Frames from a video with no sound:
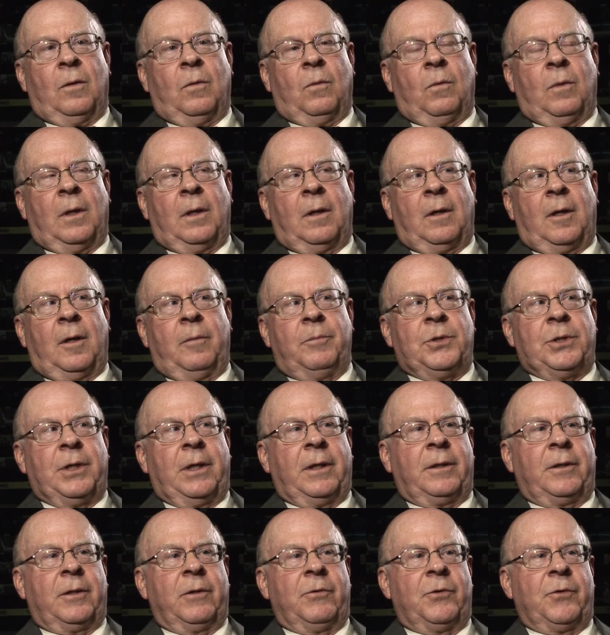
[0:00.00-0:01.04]
Well, our
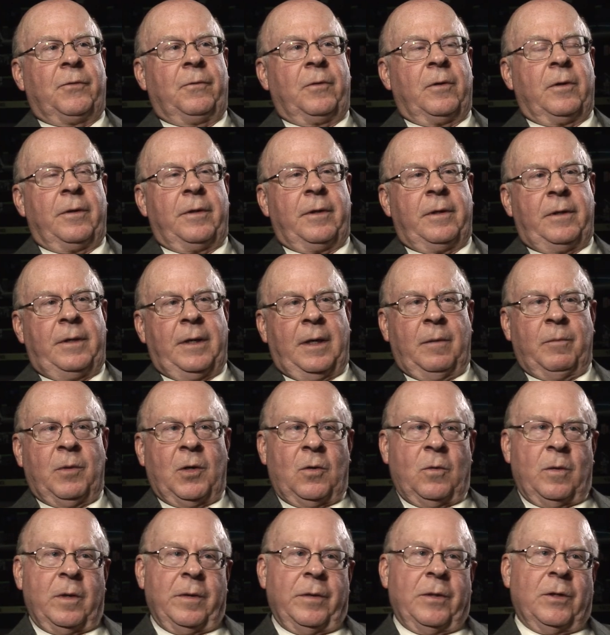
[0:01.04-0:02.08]
objectives for the
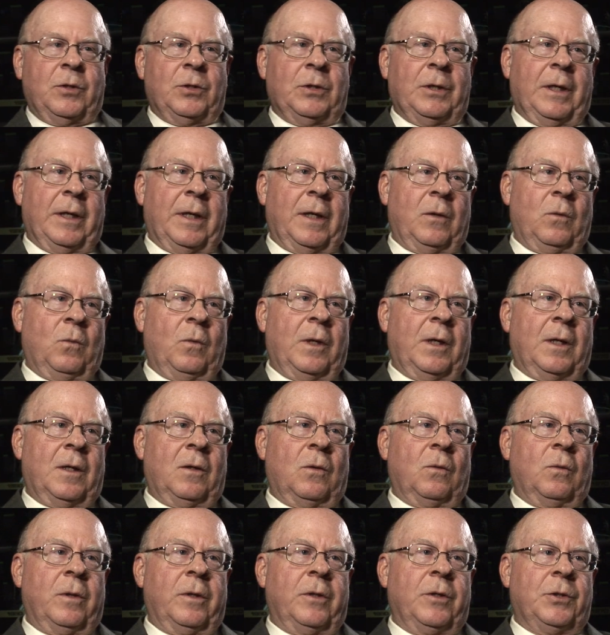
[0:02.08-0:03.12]
demo on the
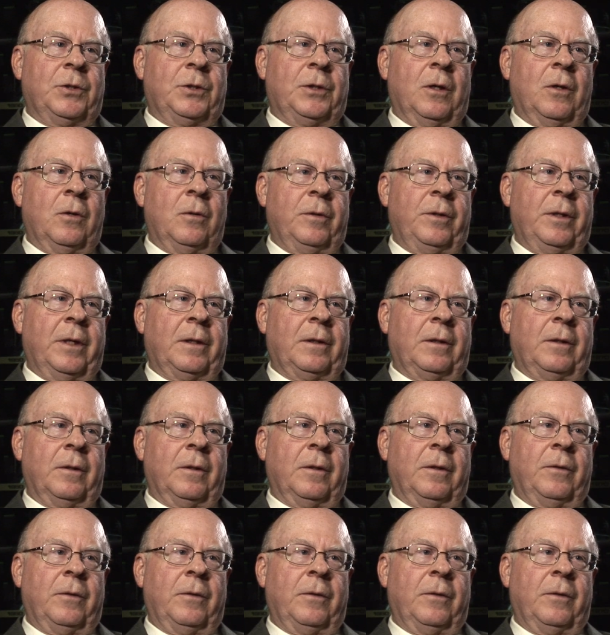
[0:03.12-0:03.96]
Shadwell were to show that the,